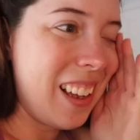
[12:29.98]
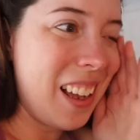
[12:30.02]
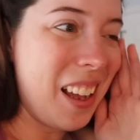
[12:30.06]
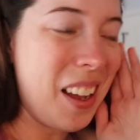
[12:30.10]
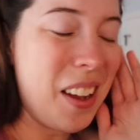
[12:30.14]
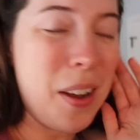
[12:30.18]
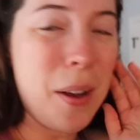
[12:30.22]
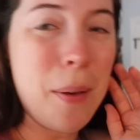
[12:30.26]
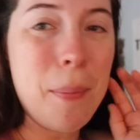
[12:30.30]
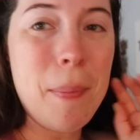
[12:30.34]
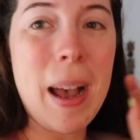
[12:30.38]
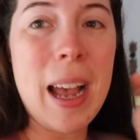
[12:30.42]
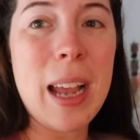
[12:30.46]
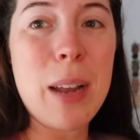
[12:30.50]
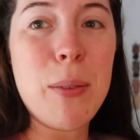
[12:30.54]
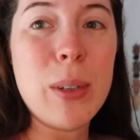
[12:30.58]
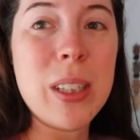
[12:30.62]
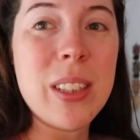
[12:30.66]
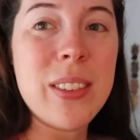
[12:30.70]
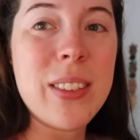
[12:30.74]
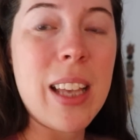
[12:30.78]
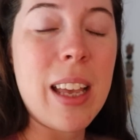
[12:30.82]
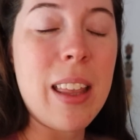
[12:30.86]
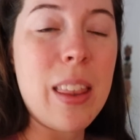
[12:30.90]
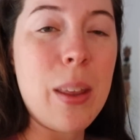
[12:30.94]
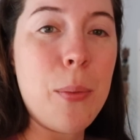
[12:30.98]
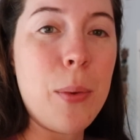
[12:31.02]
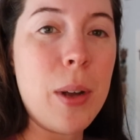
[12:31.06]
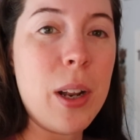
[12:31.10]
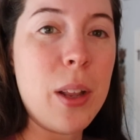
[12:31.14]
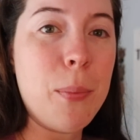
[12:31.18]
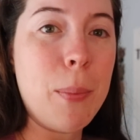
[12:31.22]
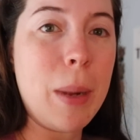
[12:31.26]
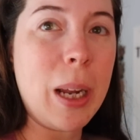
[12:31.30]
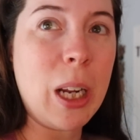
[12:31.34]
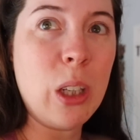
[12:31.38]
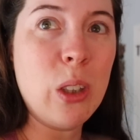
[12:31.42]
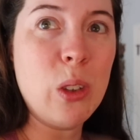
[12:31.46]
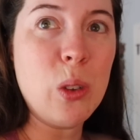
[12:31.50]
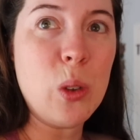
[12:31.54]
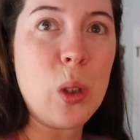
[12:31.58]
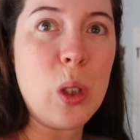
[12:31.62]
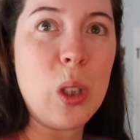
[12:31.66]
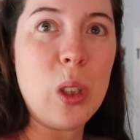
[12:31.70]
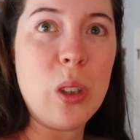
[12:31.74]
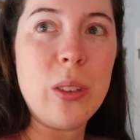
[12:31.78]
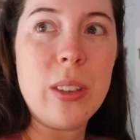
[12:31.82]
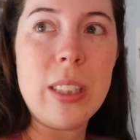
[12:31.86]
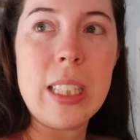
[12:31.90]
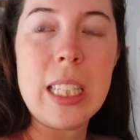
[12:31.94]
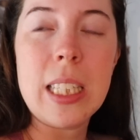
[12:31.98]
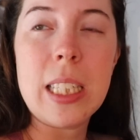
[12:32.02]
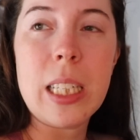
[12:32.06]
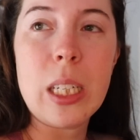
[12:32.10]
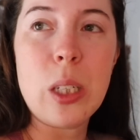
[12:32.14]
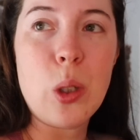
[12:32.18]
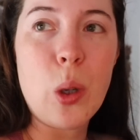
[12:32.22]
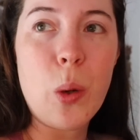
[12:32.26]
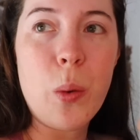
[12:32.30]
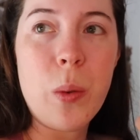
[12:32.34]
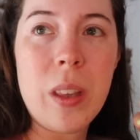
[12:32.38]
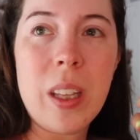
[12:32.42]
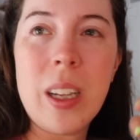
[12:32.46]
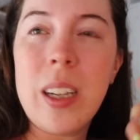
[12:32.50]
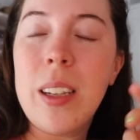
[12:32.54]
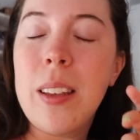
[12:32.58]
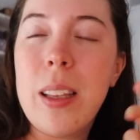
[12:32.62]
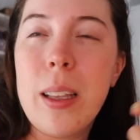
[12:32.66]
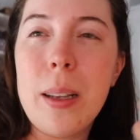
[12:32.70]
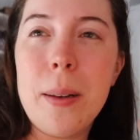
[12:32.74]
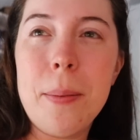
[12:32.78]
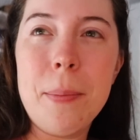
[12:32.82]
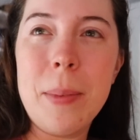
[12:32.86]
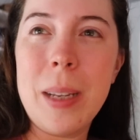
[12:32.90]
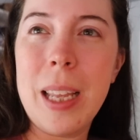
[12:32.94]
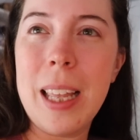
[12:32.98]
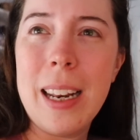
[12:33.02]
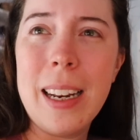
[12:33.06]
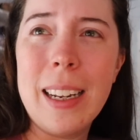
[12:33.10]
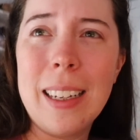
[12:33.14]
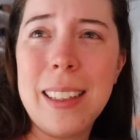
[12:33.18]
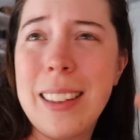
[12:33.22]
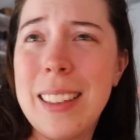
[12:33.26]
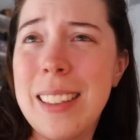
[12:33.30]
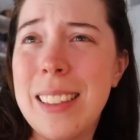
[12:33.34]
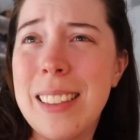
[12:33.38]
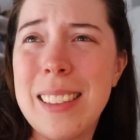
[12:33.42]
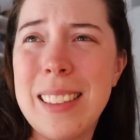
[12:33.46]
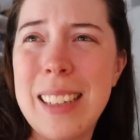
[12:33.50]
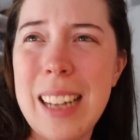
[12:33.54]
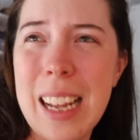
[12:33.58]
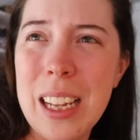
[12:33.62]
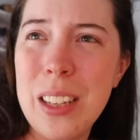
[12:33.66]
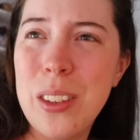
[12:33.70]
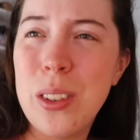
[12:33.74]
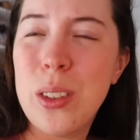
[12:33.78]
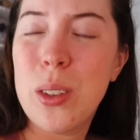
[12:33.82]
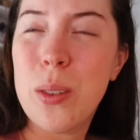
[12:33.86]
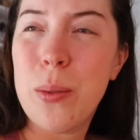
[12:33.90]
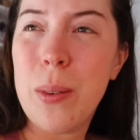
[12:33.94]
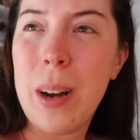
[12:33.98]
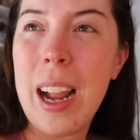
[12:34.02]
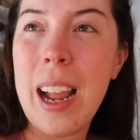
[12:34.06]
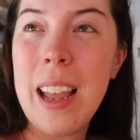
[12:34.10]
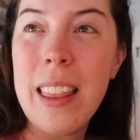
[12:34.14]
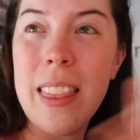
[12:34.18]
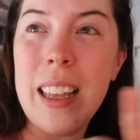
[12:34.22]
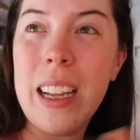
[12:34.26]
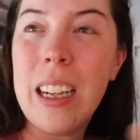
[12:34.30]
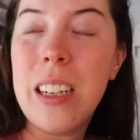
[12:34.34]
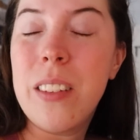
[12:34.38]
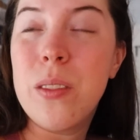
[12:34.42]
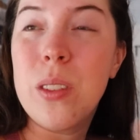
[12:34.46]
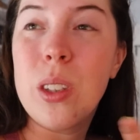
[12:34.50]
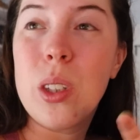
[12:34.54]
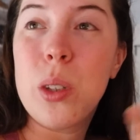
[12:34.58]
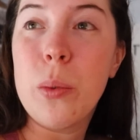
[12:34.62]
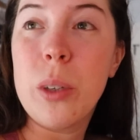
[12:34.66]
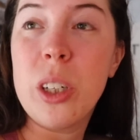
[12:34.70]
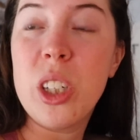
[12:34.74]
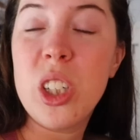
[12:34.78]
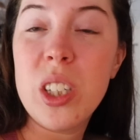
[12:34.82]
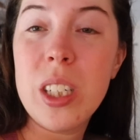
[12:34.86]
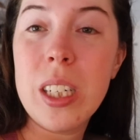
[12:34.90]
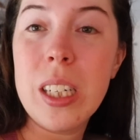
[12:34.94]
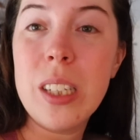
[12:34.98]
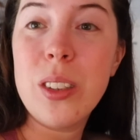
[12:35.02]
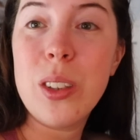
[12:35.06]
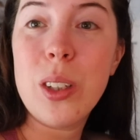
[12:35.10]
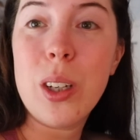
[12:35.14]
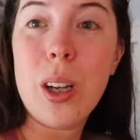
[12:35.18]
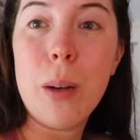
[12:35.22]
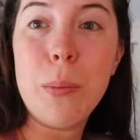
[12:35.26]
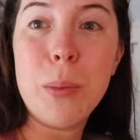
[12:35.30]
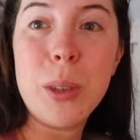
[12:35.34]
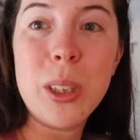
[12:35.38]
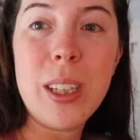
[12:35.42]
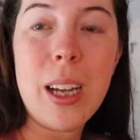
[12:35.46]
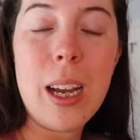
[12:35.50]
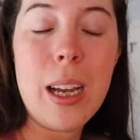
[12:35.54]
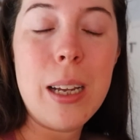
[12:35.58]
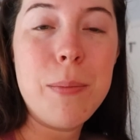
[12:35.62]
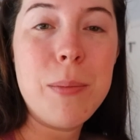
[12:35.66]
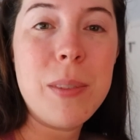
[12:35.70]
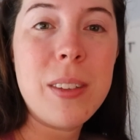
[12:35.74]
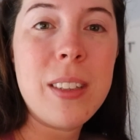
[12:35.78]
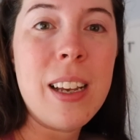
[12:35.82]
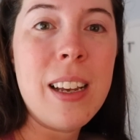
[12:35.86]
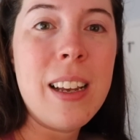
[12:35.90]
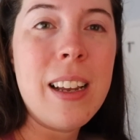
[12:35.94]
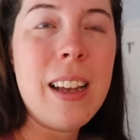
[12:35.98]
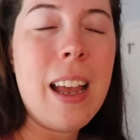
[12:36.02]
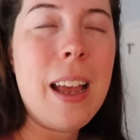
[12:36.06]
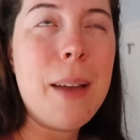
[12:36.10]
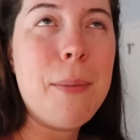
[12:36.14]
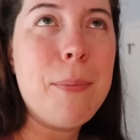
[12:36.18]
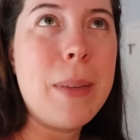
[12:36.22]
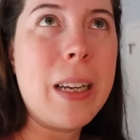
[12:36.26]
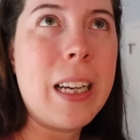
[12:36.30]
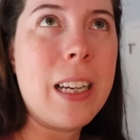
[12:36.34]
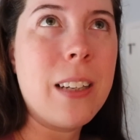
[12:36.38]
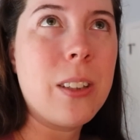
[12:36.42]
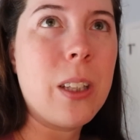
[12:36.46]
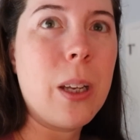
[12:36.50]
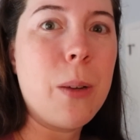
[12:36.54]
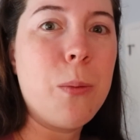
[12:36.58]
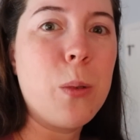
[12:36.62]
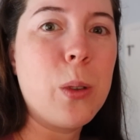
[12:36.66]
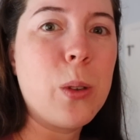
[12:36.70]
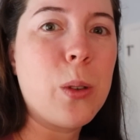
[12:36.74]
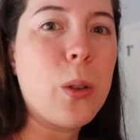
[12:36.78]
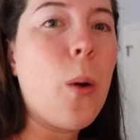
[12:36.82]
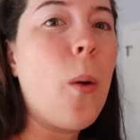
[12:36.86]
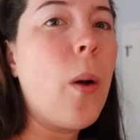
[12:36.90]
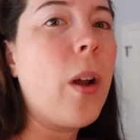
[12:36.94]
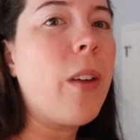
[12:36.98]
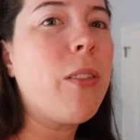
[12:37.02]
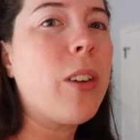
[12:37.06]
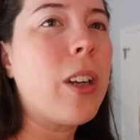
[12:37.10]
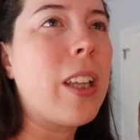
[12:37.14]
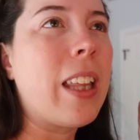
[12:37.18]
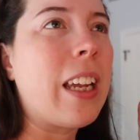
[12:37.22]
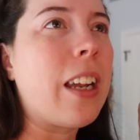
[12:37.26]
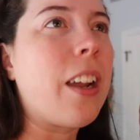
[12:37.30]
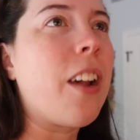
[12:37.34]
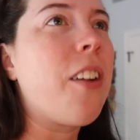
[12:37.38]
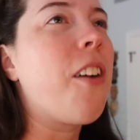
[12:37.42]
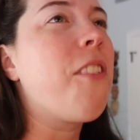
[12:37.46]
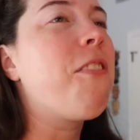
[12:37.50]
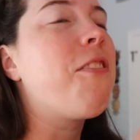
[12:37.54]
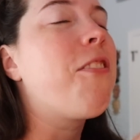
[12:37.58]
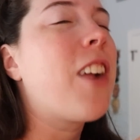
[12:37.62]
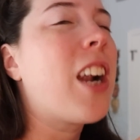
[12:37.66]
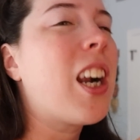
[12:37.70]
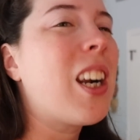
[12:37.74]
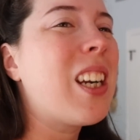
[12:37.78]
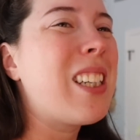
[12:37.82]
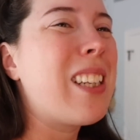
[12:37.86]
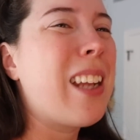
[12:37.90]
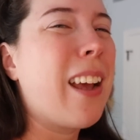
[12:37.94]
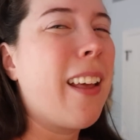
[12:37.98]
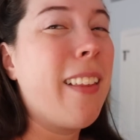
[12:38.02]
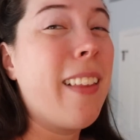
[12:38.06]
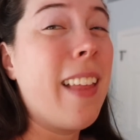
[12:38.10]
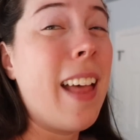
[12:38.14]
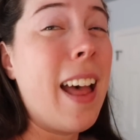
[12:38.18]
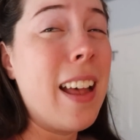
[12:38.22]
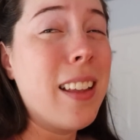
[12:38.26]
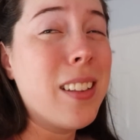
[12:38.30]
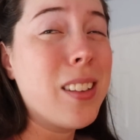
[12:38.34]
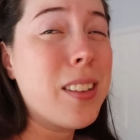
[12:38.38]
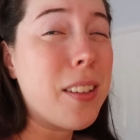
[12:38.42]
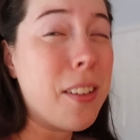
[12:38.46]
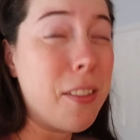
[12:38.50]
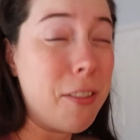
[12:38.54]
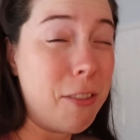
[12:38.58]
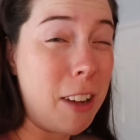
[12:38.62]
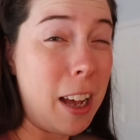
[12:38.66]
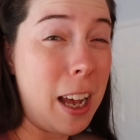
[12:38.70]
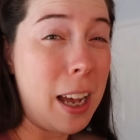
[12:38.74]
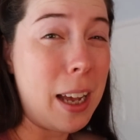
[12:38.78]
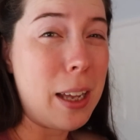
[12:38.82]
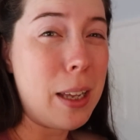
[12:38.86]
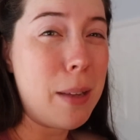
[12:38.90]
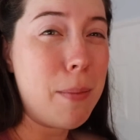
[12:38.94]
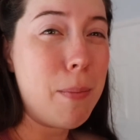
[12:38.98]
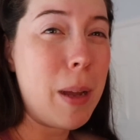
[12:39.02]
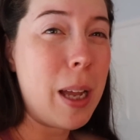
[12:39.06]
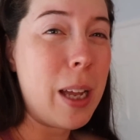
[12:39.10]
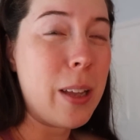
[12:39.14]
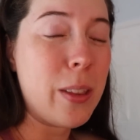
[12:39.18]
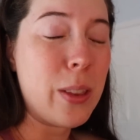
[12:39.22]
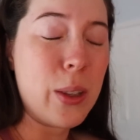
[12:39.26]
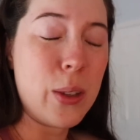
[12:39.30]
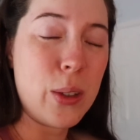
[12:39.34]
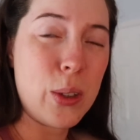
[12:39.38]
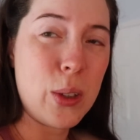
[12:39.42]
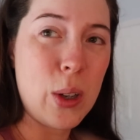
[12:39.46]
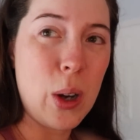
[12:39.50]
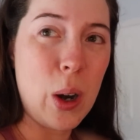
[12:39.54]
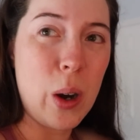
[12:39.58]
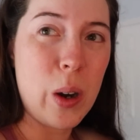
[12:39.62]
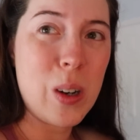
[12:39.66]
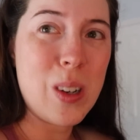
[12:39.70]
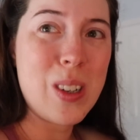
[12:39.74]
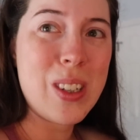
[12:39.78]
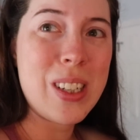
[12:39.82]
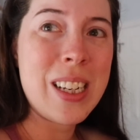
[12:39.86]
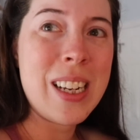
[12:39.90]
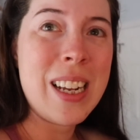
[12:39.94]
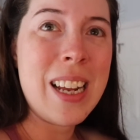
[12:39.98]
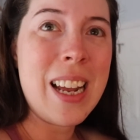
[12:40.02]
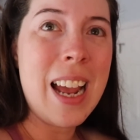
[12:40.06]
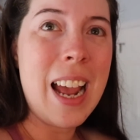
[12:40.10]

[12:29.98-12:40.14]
I will say that one of my concerns is I don't think that I'm getting the tints right. I think I've switched tints a couple times because I was going for like fairy tale-esque vibe at the start.